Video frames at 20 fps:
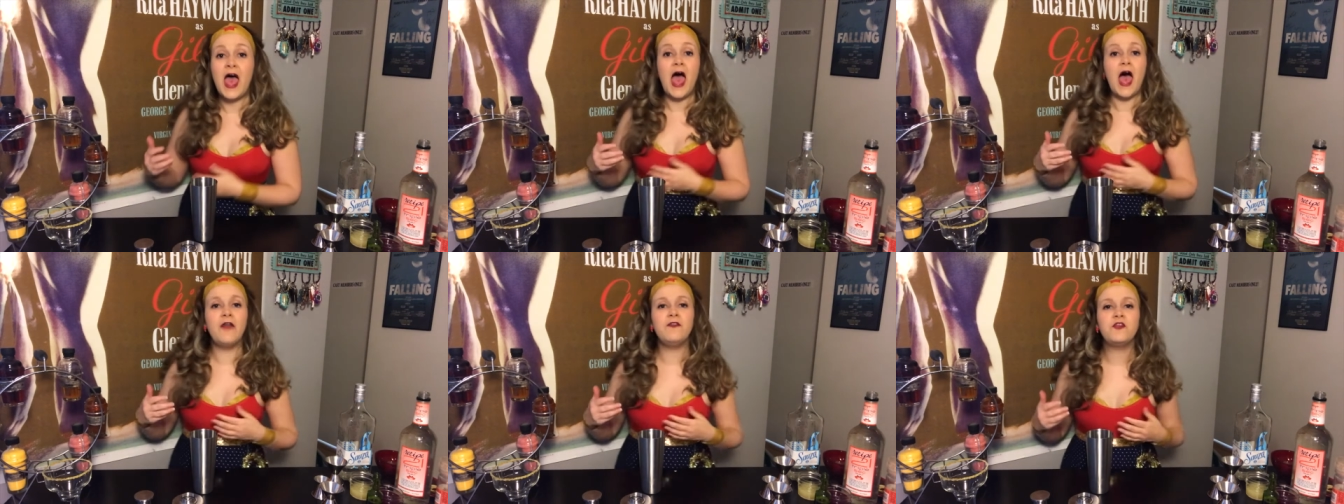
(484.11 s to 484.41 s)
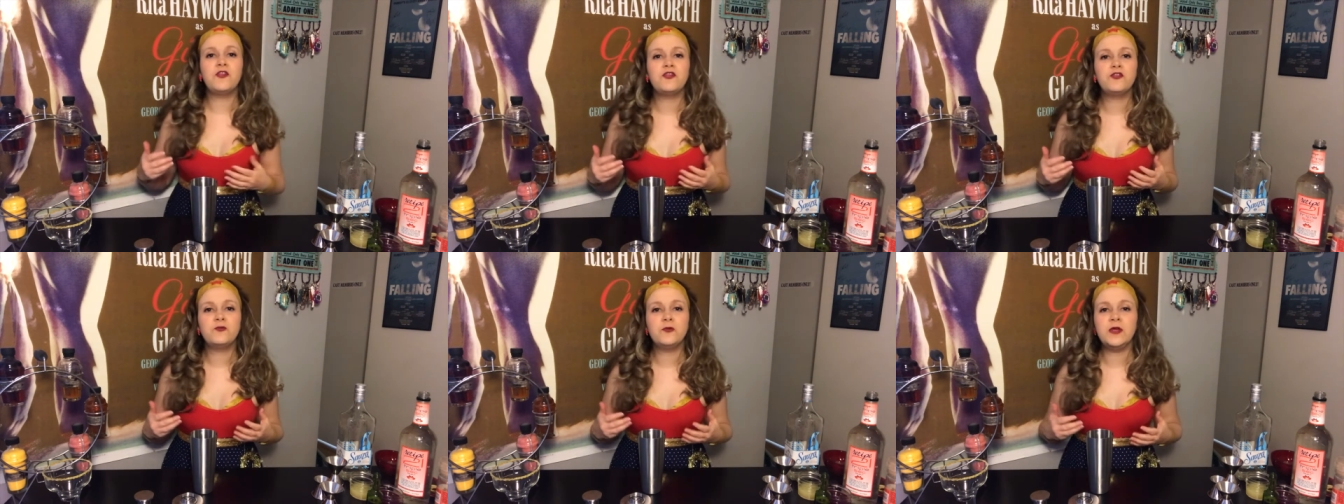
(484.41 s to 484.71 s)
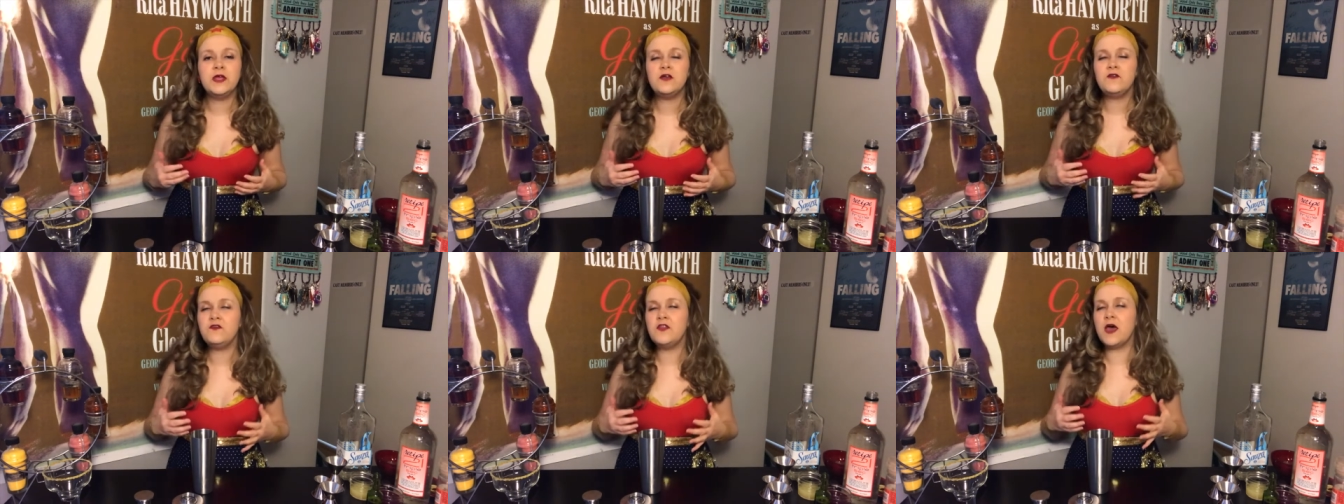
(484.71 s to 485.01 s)
and the
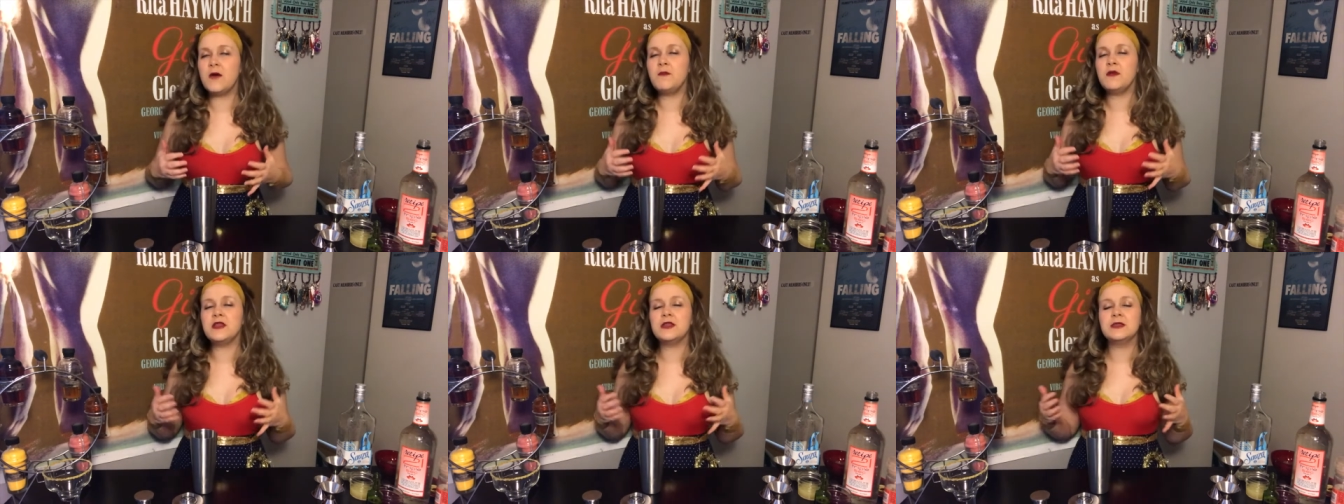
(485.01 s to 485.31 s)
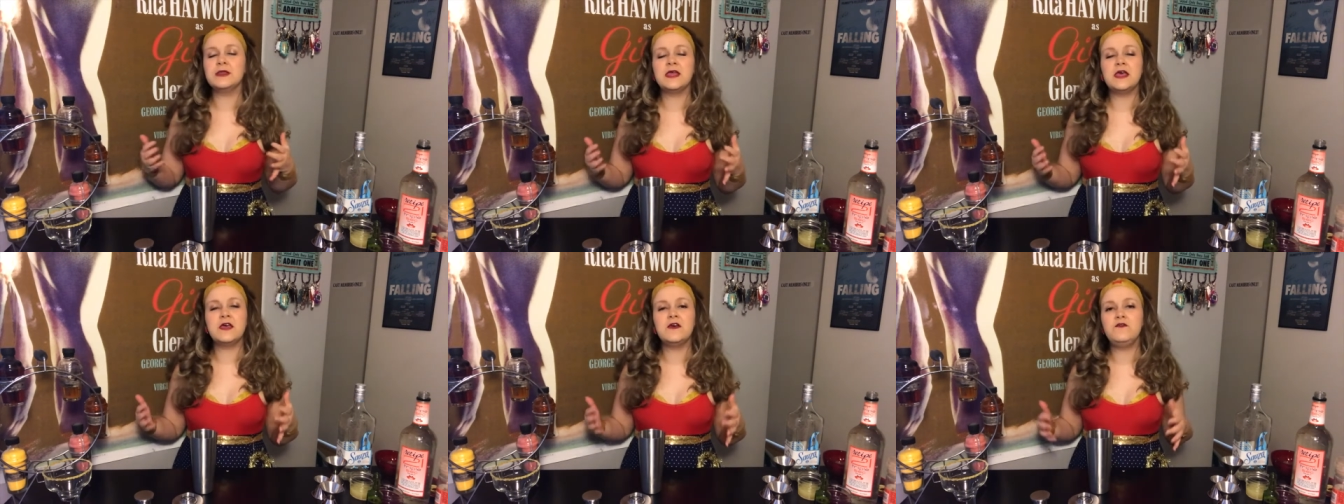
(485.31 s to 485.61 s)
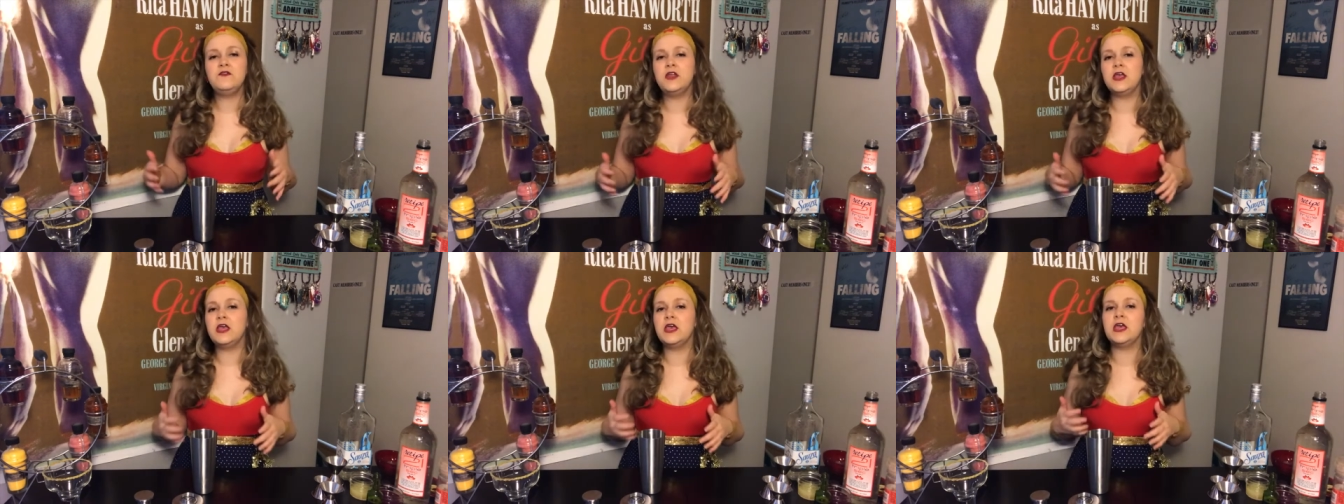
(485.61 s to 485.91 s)
three of them
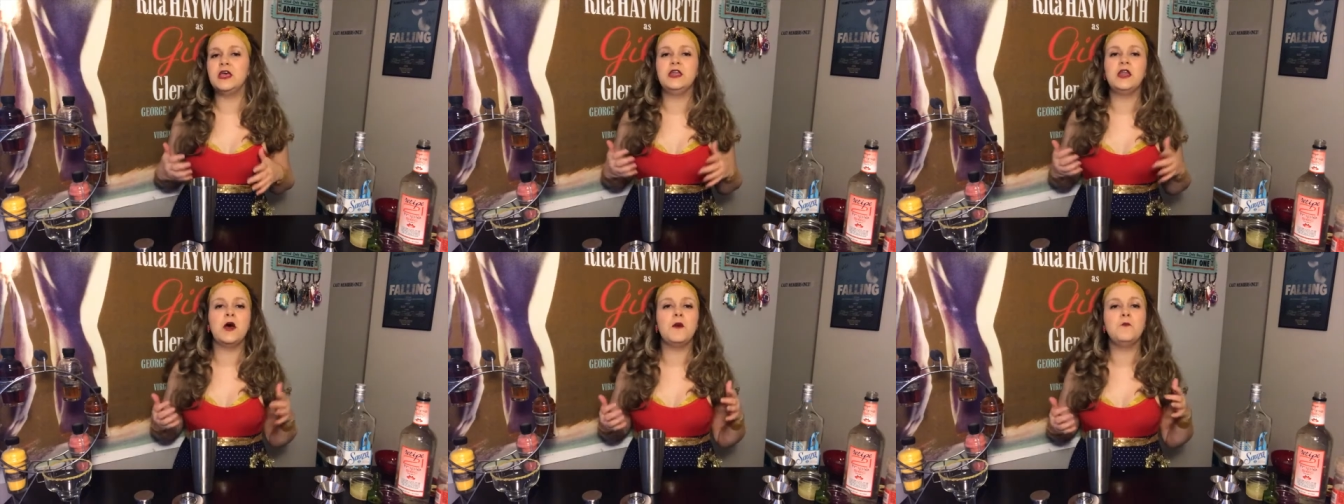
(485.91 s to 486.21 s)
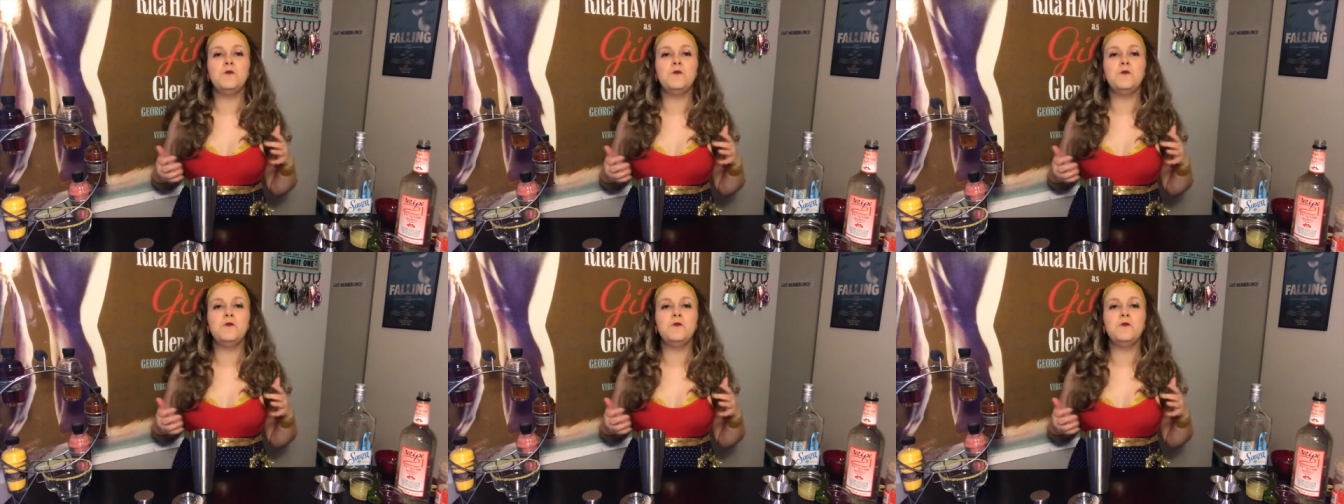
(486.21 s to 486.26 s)
lived in